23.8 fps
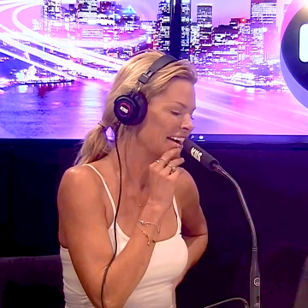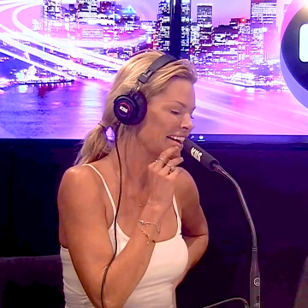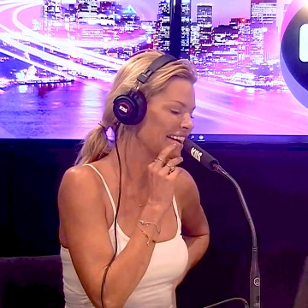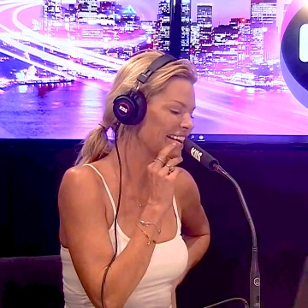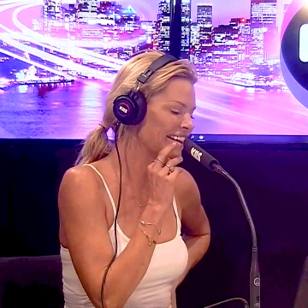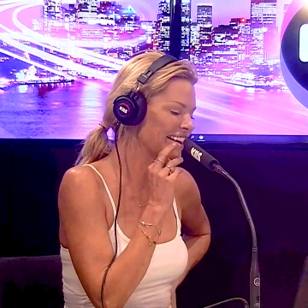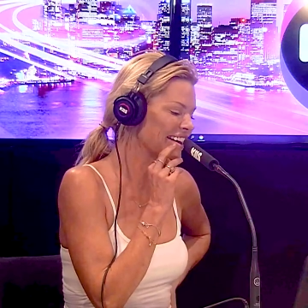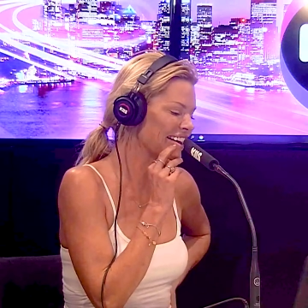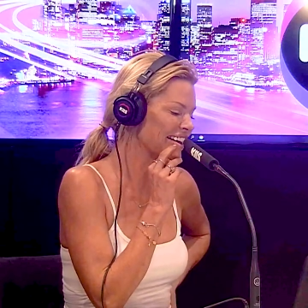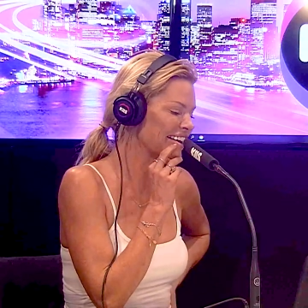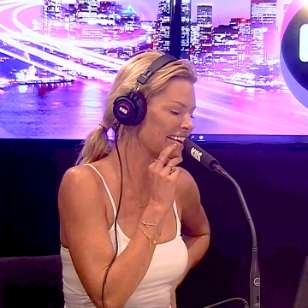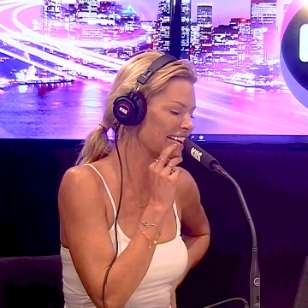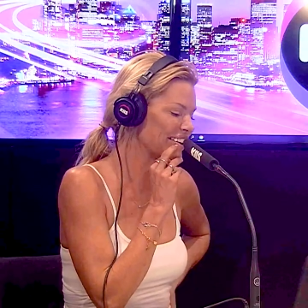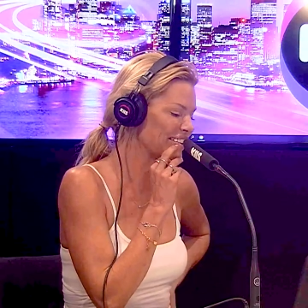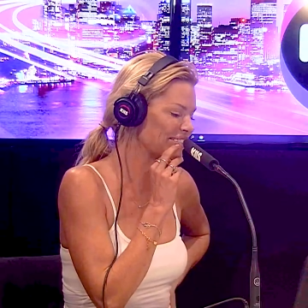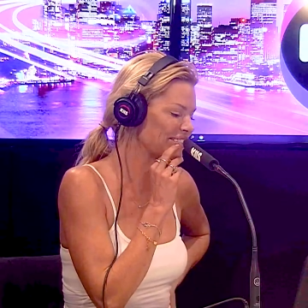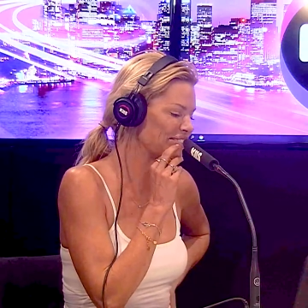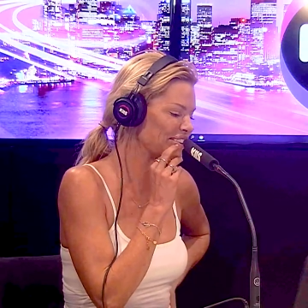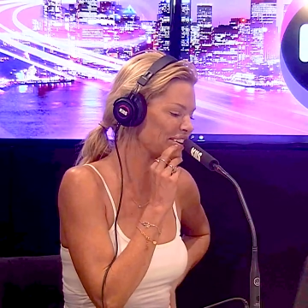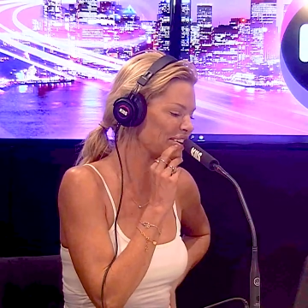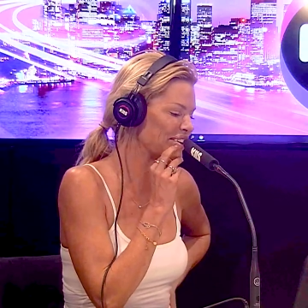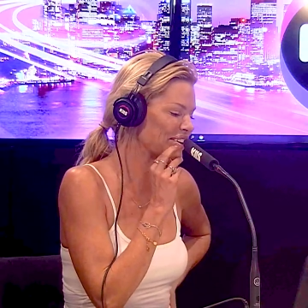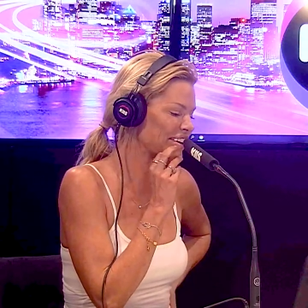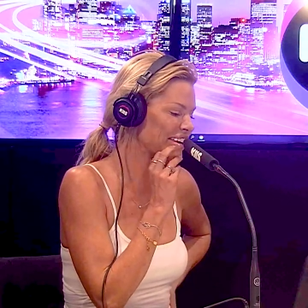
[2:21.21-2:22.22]

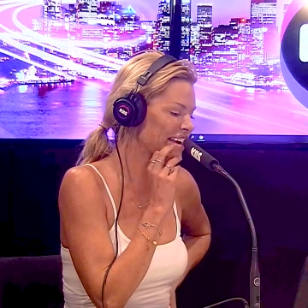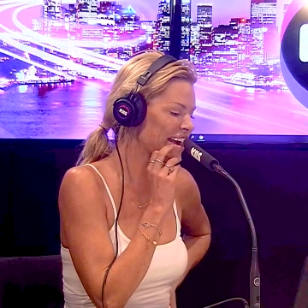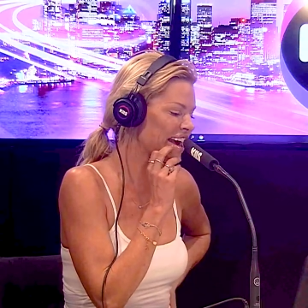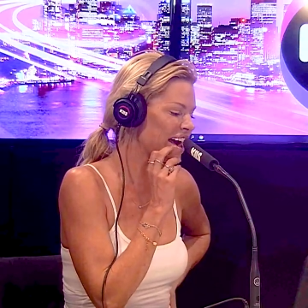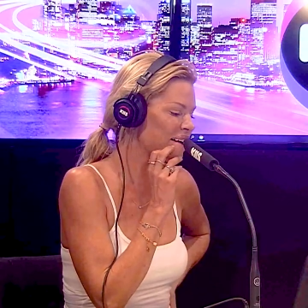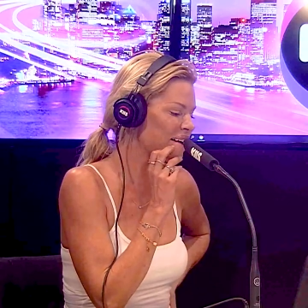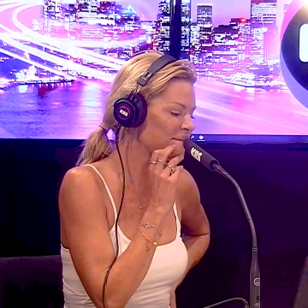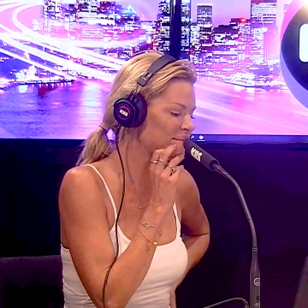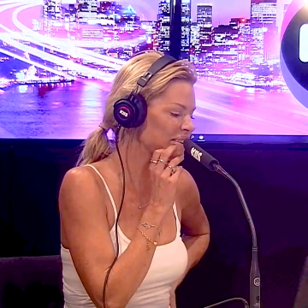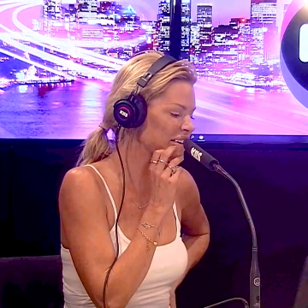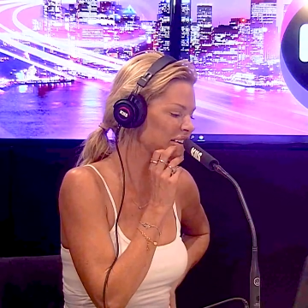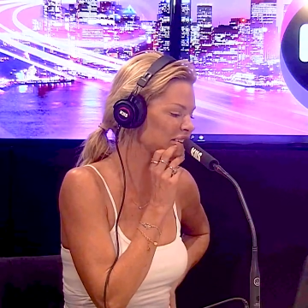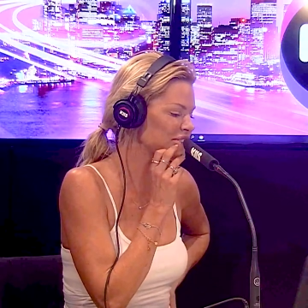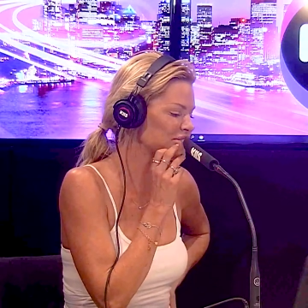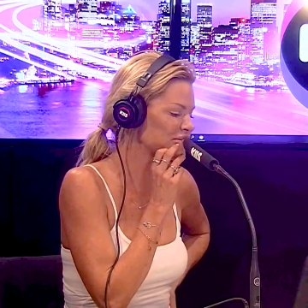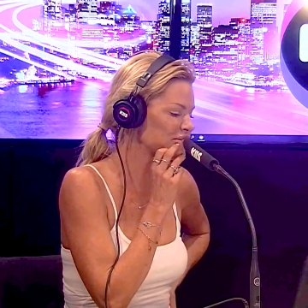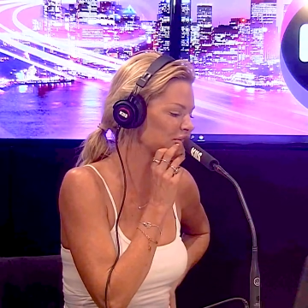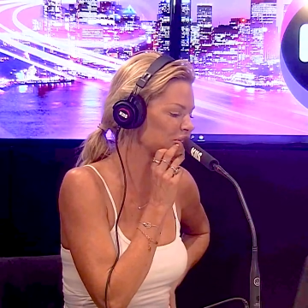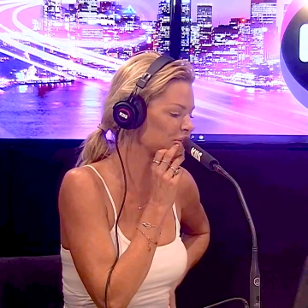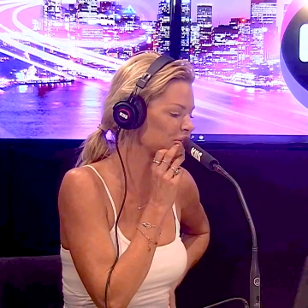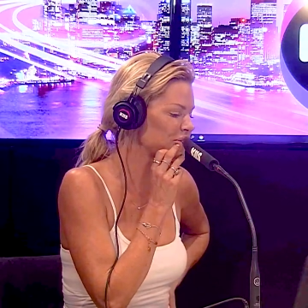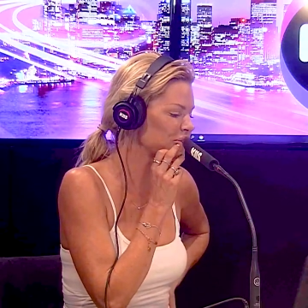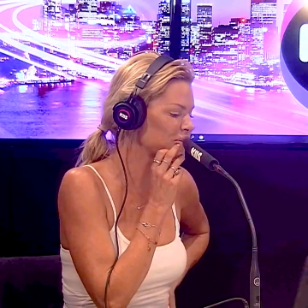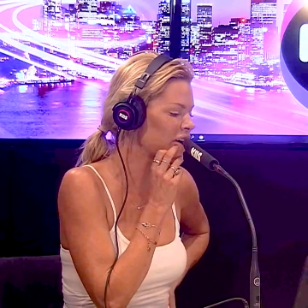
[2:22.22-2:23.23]
If you can't be
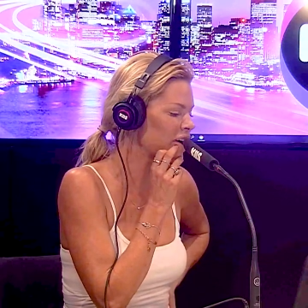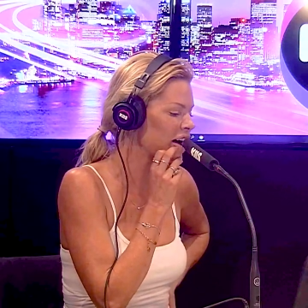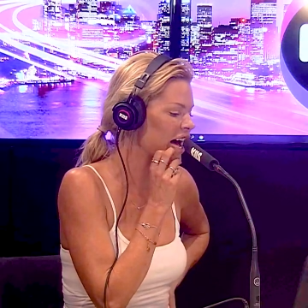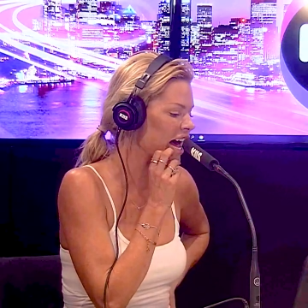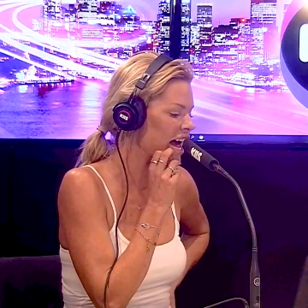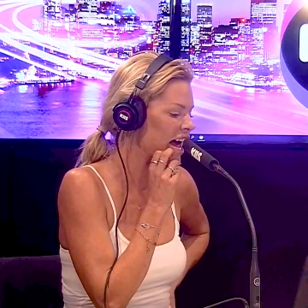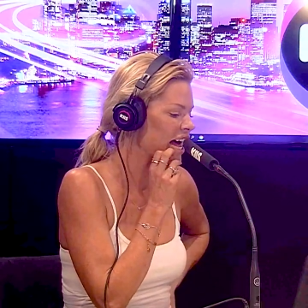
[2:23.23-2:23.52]
true,